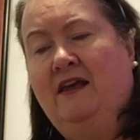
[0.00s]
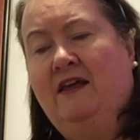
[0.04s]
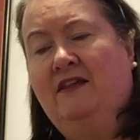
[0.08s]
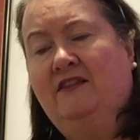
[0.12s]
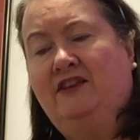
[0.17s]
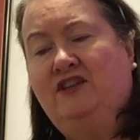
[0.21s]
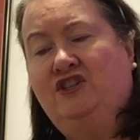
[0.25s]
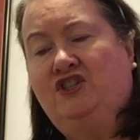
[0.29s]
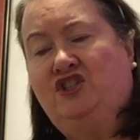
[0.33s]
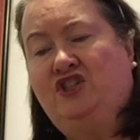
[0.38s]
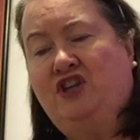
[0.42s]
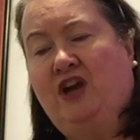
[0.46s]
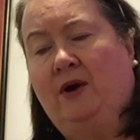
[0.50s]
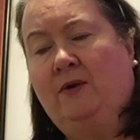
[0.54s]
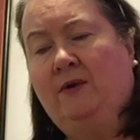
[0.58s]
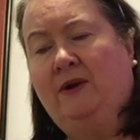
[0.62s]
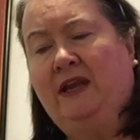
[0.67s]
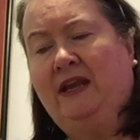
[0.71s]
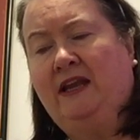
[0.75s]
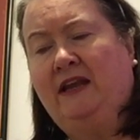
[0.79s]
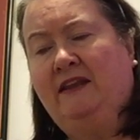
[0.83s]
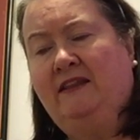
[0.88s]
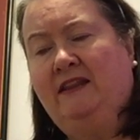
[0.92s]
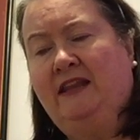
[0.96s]
The
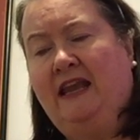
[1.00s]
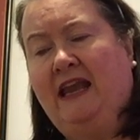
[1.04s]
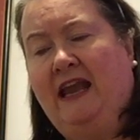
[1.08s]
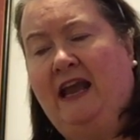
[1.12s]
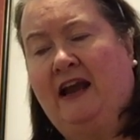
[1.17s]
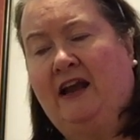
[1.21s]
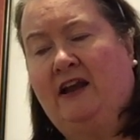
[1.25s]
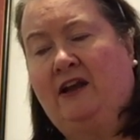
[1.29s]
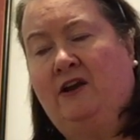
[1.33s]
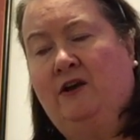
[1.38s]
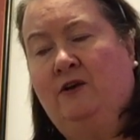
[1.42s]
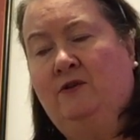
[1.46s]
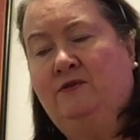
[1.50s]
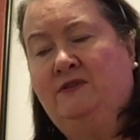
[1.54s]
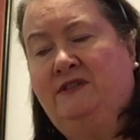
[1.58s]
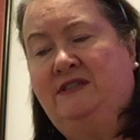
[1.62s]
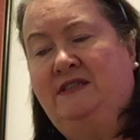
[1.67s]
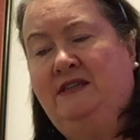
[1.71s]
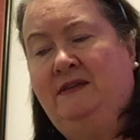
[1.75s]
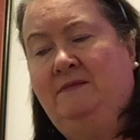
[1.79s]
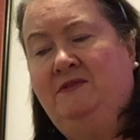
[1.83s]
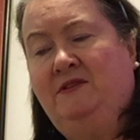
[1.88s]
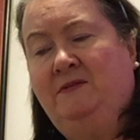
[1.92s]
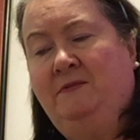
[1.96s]
shouting and the echoes
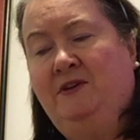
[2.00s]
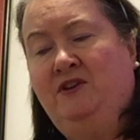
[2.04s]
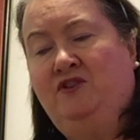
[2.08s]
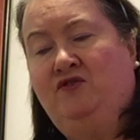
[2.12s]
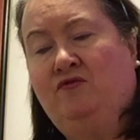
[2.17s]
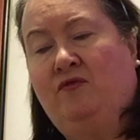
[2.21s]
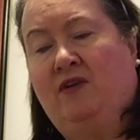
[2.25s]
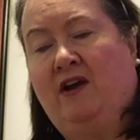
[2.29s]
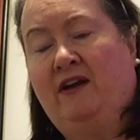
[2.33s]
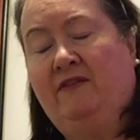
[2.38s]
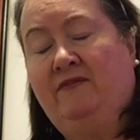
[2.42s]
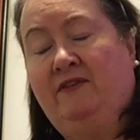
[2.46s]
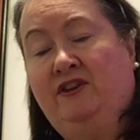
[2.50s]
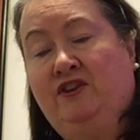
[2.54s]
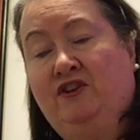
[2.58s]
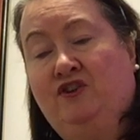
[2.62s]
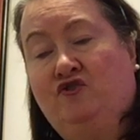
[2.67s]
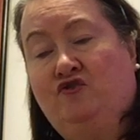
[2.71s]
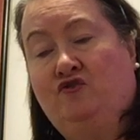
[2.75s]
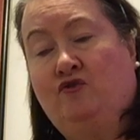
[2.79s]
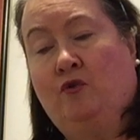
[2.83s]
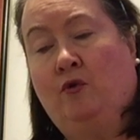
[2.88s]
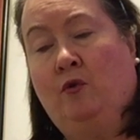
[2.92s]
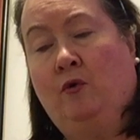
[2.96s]
seemed to be driving the
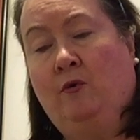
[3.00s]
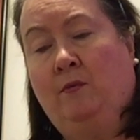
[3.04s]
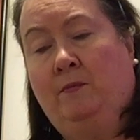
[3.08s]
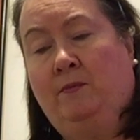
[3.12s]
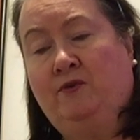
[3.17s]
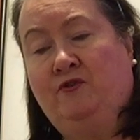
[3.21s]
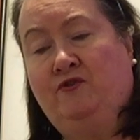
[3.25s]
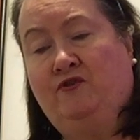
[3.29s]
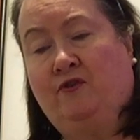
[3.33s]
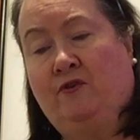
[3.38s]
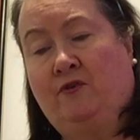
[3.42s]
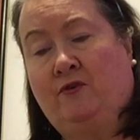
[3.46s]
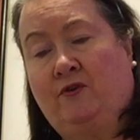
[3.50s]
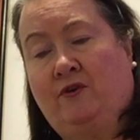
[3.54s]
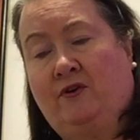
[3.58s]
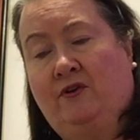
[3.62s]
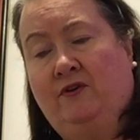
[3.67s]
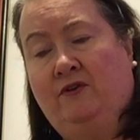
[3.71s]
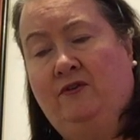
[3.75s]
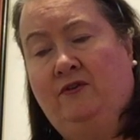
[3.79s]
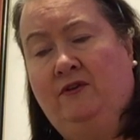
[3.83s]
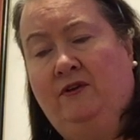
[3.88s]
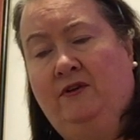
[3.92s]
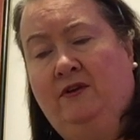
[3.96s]
troll berserk.
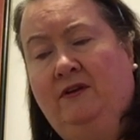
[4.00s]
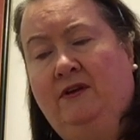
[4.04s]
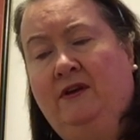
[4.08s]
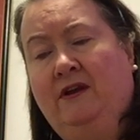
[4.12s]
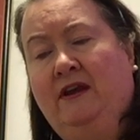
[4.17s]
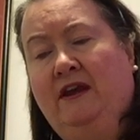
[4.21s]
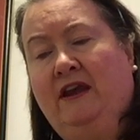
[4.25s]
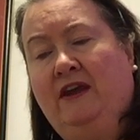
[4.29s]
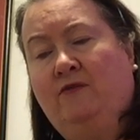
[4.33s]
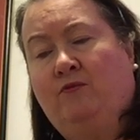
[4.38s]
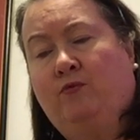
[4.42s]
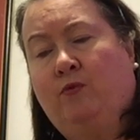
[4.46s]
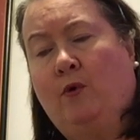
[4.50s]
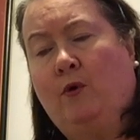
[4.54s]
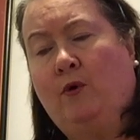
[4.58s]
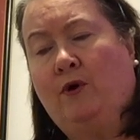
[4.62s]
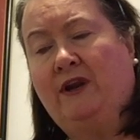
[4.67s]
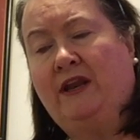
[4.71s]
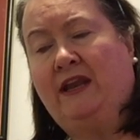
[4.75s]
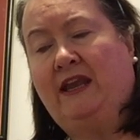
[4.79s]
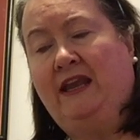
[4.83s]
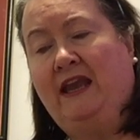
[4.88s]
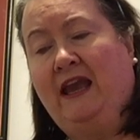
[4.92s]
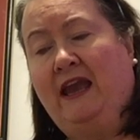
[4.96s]
It roared
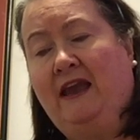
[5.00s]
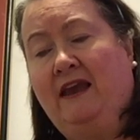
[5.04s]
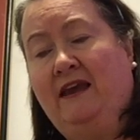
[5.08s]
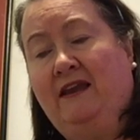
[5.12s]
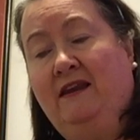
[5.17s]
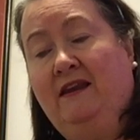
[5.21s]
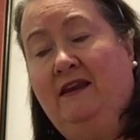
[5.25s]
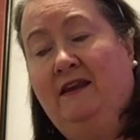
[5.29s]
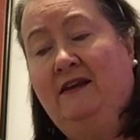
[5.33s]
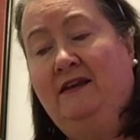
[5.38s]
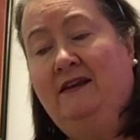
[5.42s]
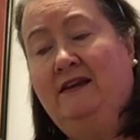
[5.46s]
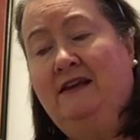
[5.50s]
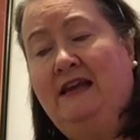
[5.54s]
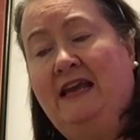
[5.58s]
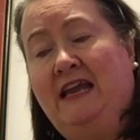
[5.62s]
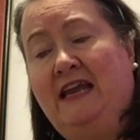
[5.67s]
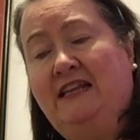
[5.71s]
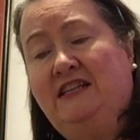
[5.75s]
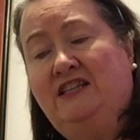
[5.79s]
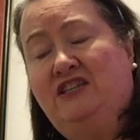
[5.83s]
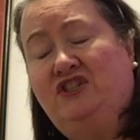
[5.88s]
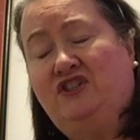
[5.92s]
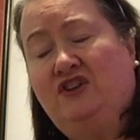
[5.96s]
again
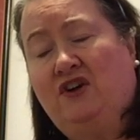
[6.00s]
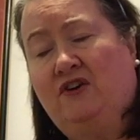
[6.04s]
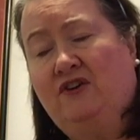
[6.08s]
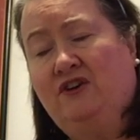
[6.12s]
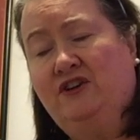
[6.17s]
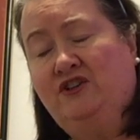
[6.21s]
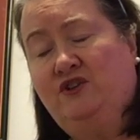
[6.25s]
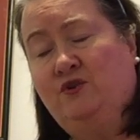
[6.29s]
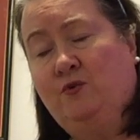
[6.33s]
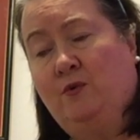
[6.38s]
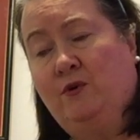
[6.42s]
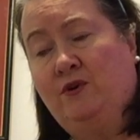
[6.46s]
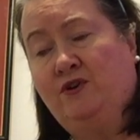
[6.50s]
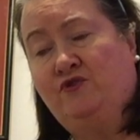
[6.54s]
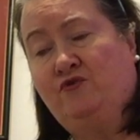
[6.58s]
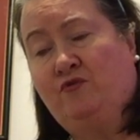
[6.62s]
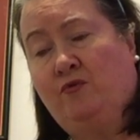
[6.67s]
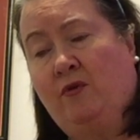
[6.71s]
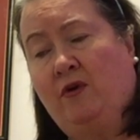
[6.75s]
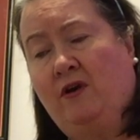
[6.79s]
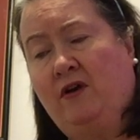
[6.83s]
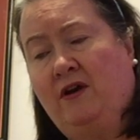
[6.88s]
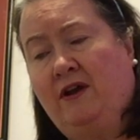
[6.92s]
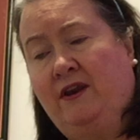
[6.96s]
and started towards
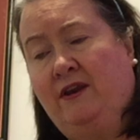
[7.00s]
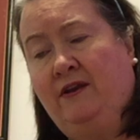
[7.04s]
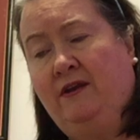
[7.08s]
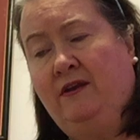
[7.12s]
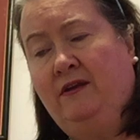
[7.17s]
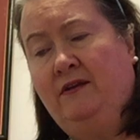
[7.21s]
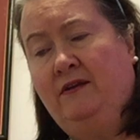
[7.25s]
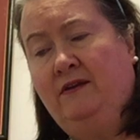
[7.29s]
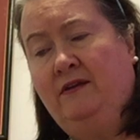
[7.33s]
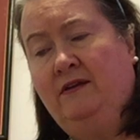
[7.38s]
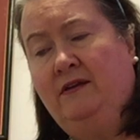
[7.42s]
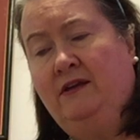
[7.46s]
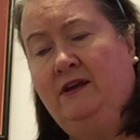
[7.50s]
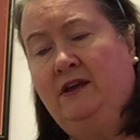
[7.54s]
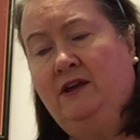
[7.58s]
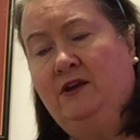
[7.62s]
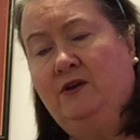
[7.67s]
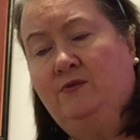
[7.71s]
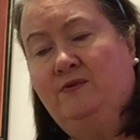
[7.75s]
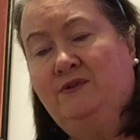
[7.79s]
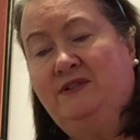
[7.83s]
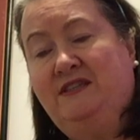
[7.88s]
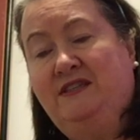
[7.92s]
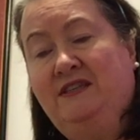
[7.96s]
Ron, who
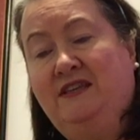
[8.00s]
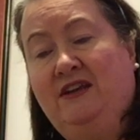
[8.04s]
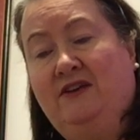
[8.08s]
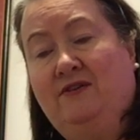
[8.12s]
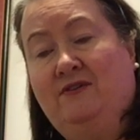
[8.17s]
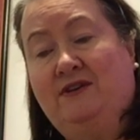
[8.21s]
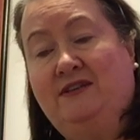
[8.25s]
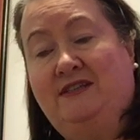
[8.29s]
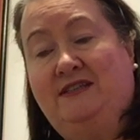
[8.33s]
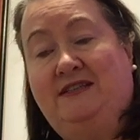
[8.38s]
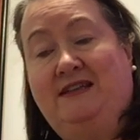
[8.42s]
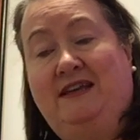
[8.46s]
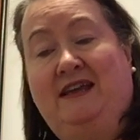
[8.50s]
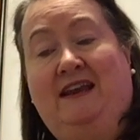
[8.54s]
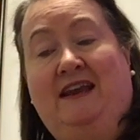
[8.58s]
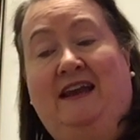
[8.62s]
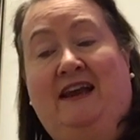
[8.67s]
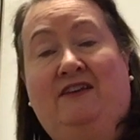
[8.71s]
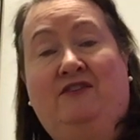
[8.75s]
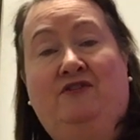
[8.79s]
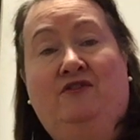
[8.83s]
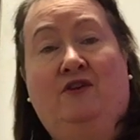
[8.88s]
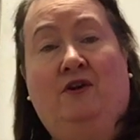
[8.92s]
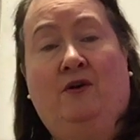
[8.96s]
was nearest and
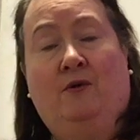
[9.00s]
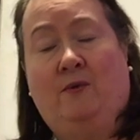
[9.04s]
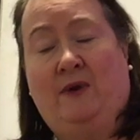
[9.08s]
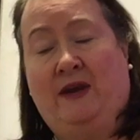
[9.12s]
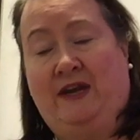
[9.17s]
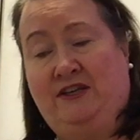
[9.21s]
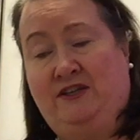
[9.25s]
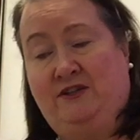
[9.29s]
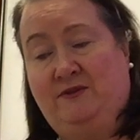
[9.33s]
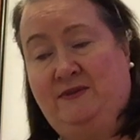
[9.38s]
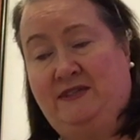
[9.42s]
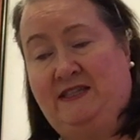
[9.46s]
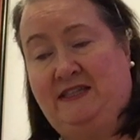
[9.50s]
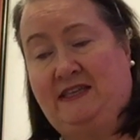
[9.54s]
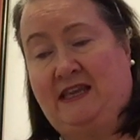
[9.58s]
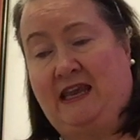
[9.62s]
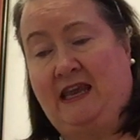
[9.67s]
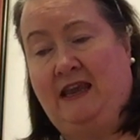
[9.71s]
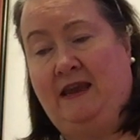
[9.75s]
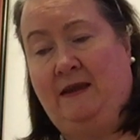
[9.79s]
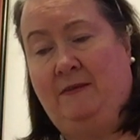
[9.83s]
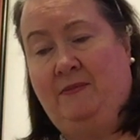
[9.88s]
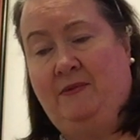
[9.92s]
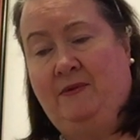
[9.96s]
had no way to
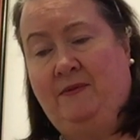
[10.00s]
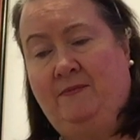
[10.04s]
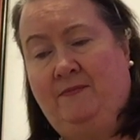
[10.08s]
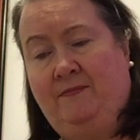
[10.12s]
escape.